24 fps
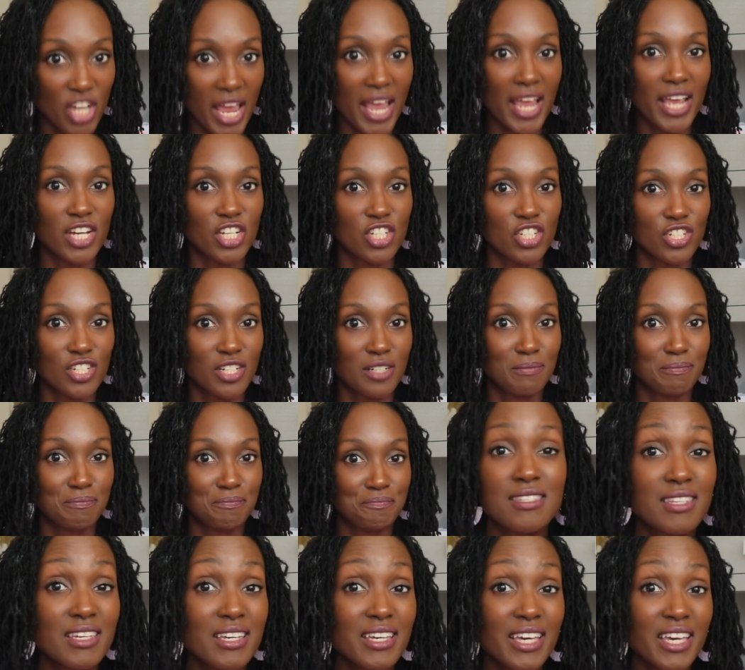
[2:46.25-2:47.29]
changed.
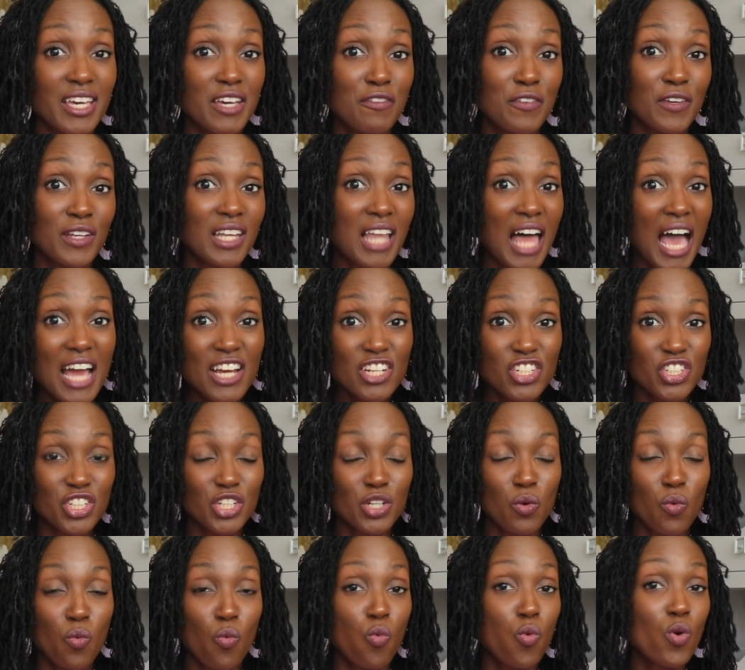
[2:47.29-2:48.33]
See, if
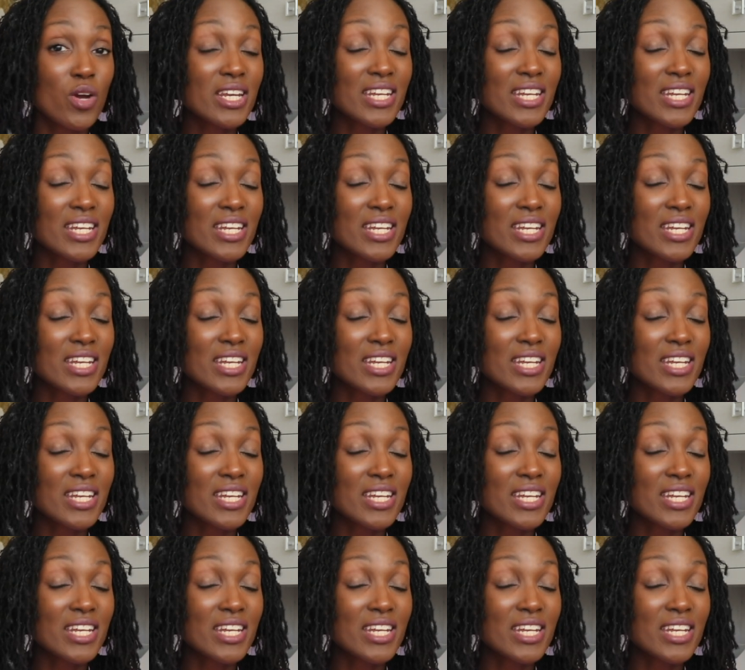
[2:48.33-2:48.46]
Elijah